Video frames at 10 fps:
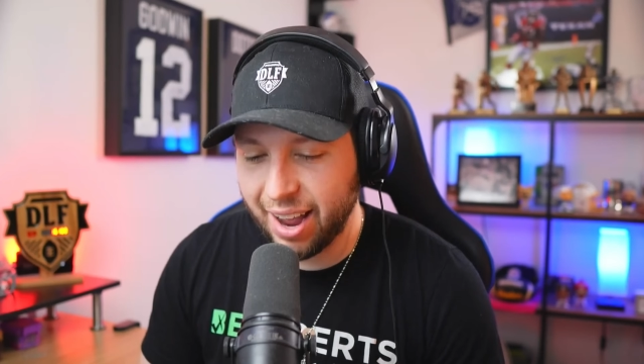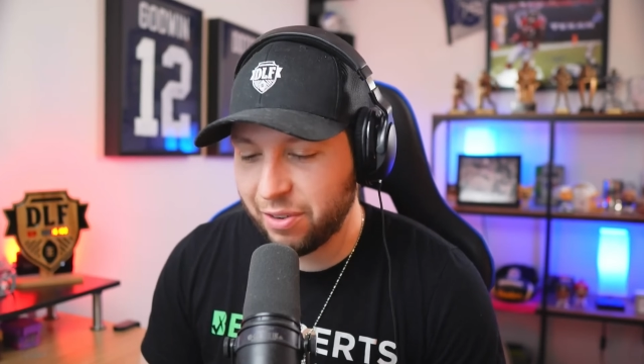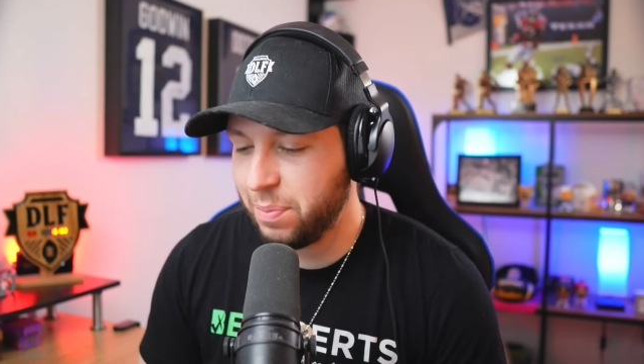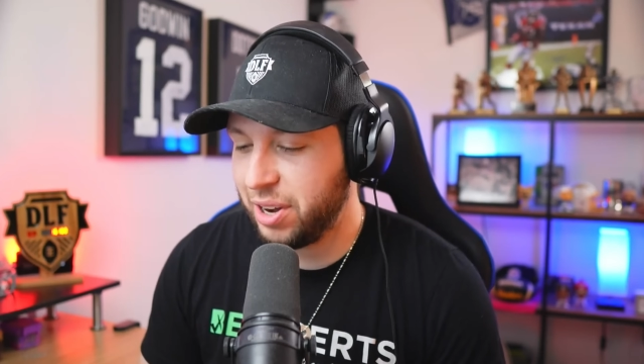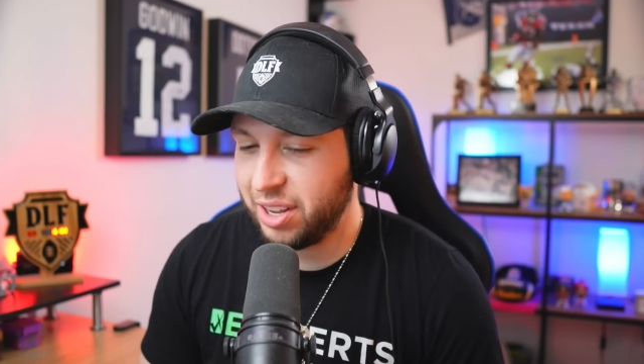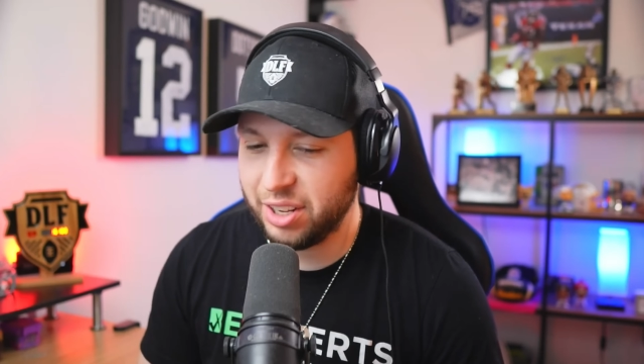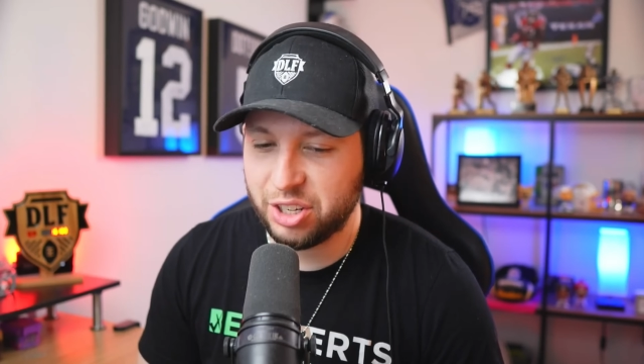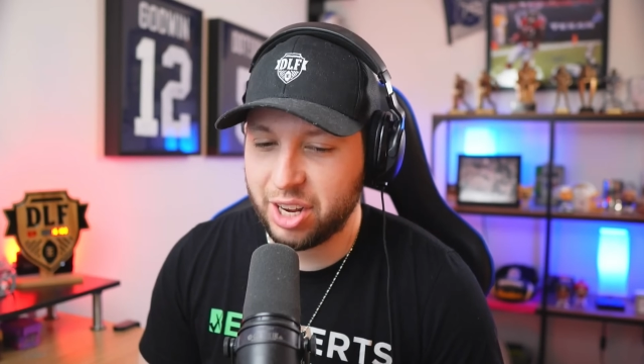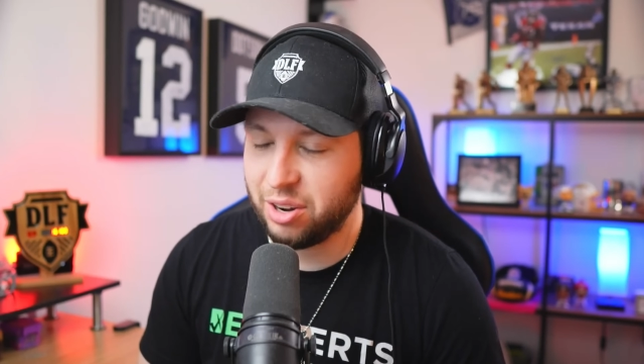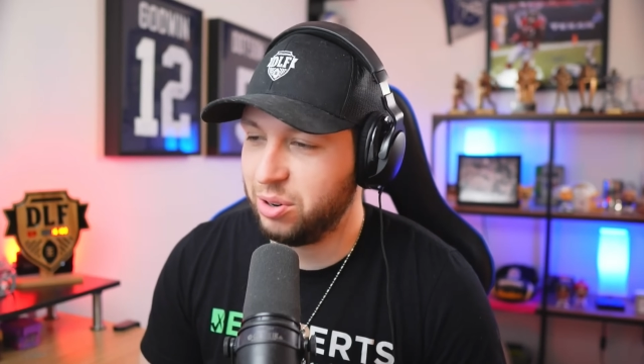Everybody on this
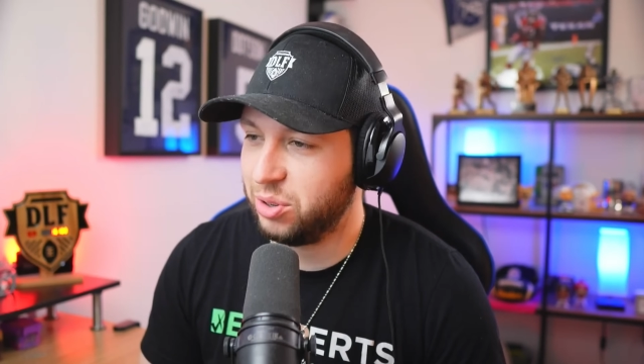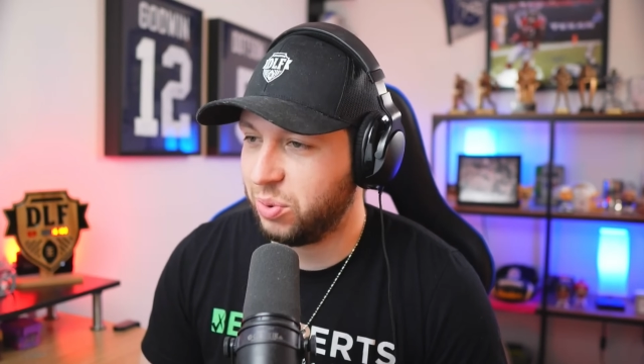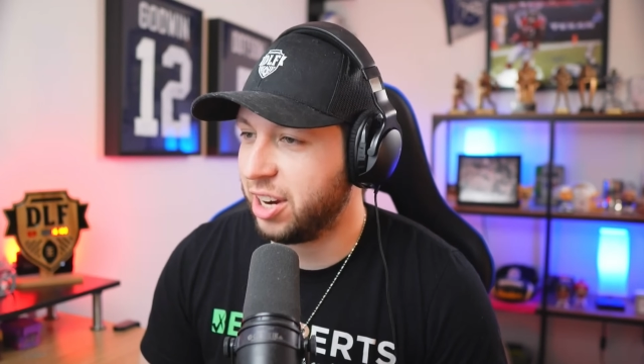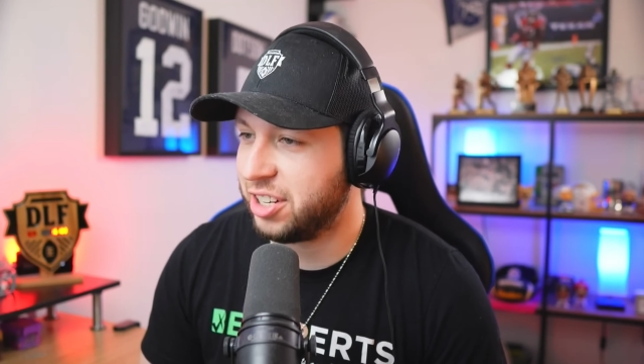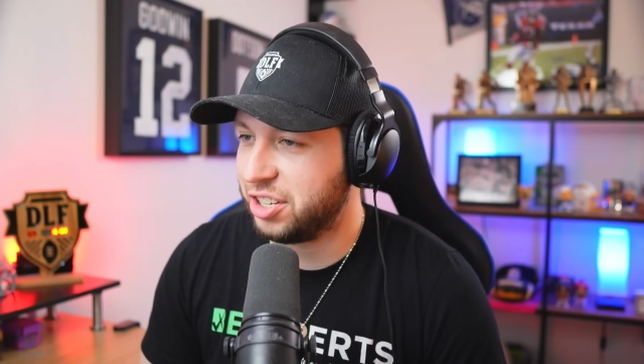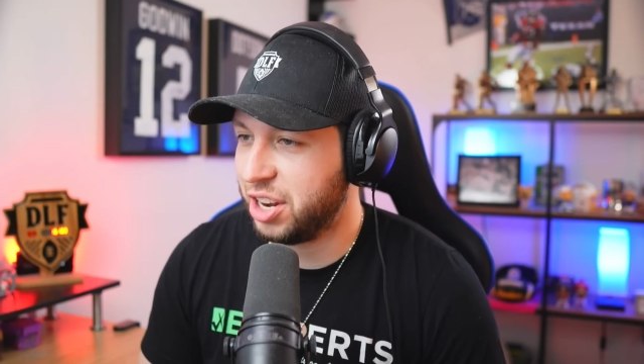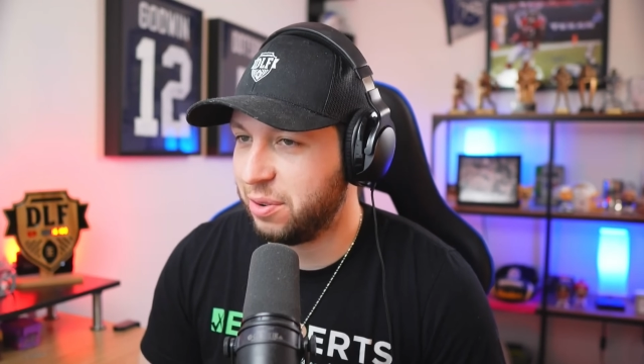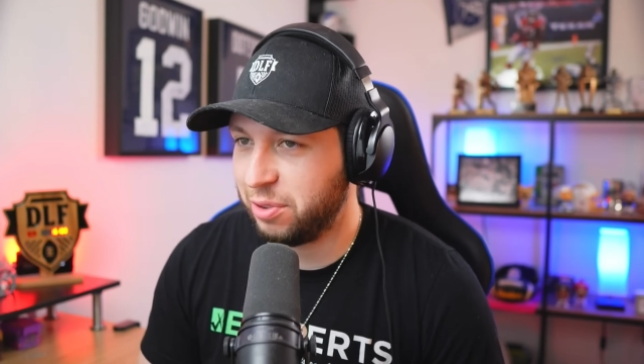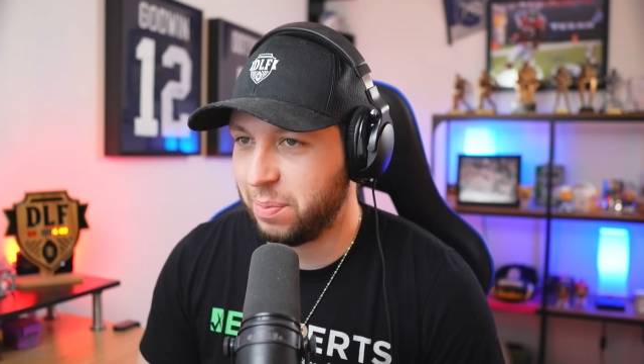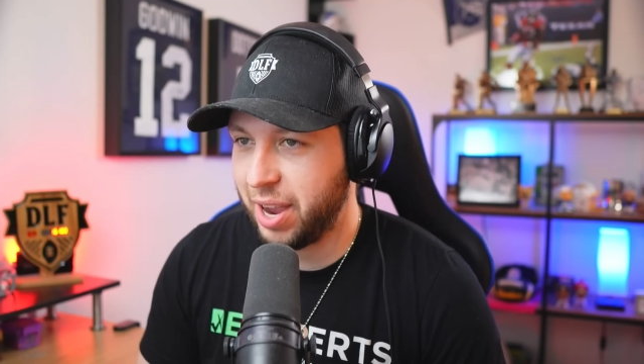channel who's watched this
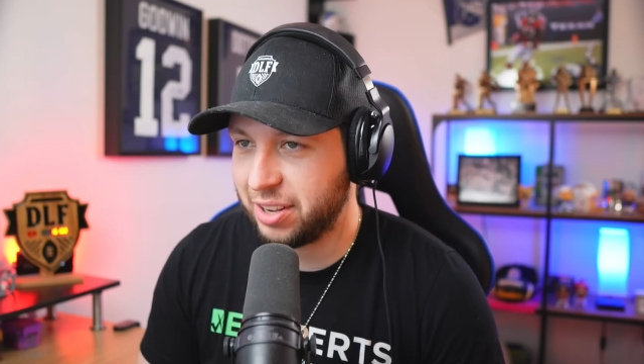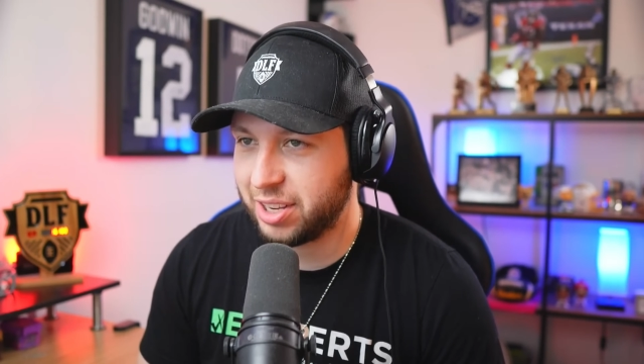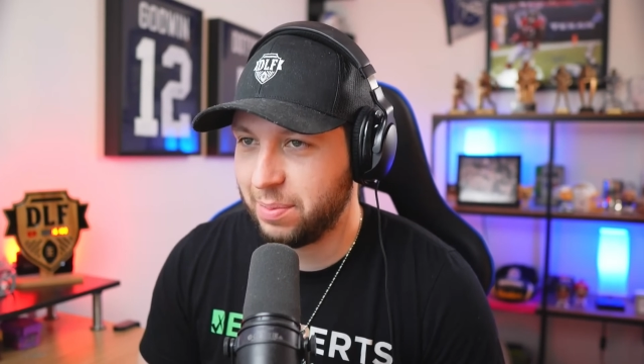channel for the past